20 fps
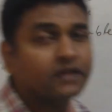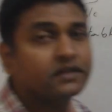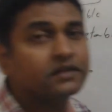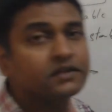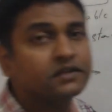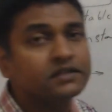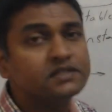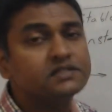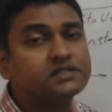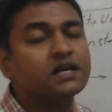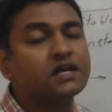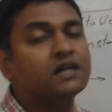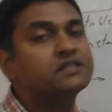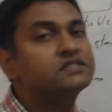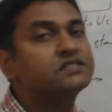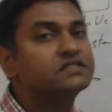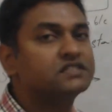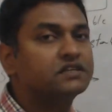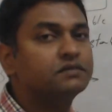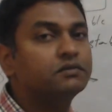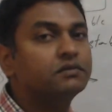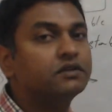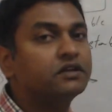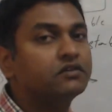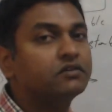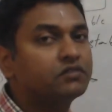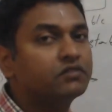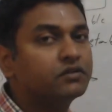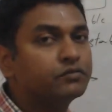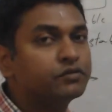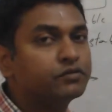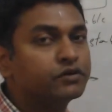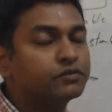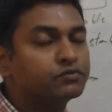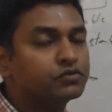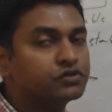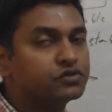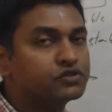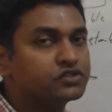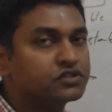is unstable equilibrium.
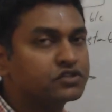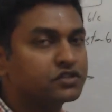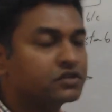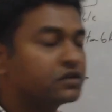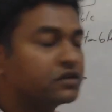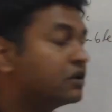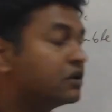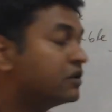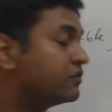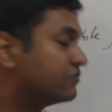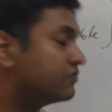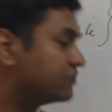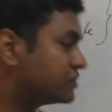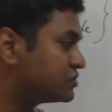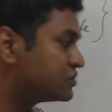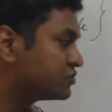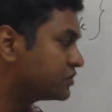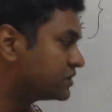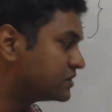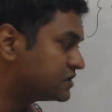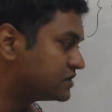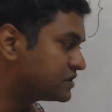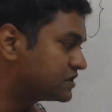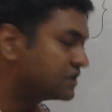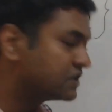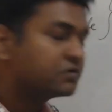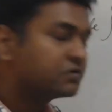Which one is stable